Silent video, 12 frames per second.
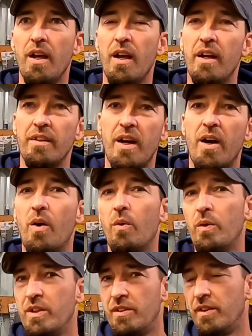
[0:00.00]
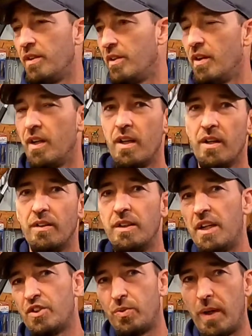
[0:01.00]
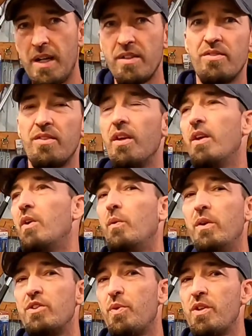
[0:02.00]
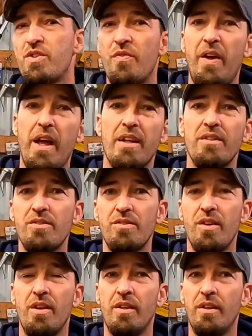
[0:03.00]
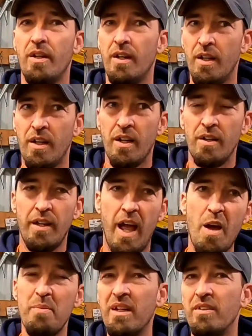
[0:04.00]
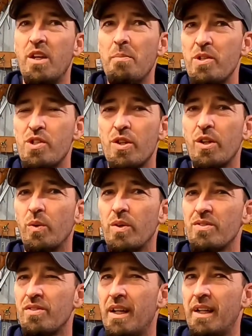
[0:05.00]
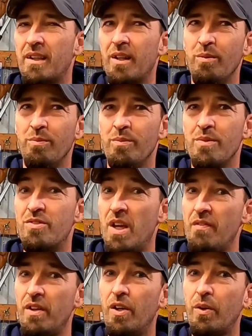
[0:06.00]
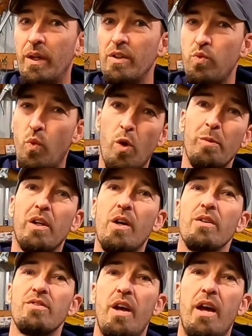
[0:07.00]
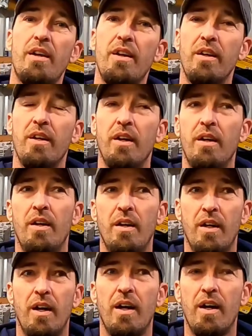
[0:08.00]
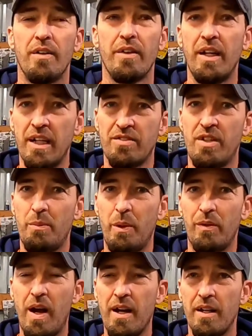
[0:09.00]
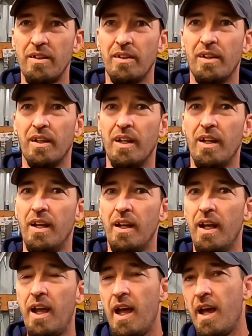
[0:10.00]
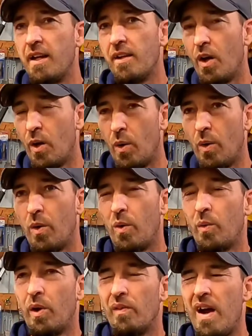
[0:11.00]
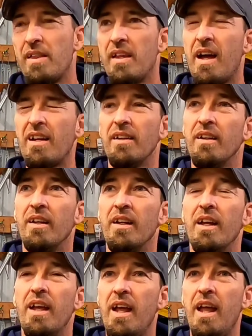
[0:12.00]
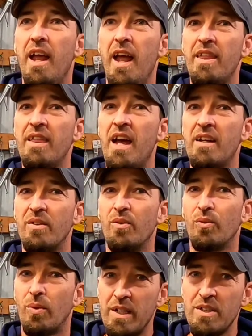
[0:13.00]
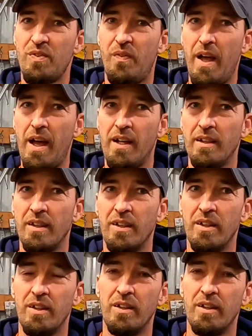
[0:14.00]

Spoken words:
And now next race, we switched the fans. The ambient temperature was like 7 degrees warmer outside the next time we ran it. And we ran that, and that race fan,